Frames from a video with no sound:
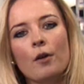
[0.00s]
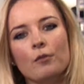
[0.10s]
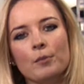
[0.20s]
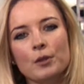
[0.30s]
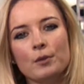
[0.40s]

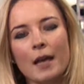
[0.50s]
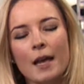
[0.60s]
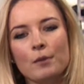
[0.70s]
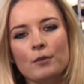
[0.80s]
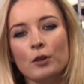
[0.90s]
From the
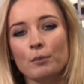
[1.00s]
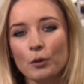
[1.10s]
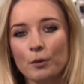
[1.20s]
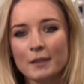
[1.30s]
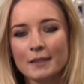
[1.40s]
UK, we've got
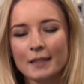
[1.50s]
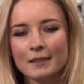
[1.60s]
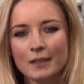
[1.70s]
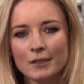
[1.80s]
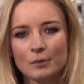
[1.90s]
employment
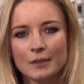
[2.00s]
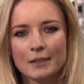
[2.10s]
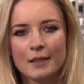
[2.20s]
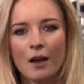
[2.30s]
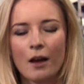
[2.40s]
data, so we
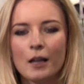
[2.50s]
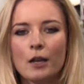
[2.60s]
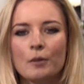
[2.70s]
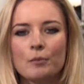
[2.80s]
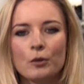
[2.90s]
see that
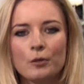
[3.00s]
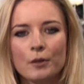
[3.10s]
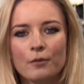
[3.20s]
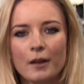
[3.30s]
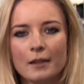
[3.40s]
ILO
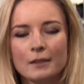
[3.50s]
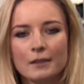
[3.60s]
unemployment rate,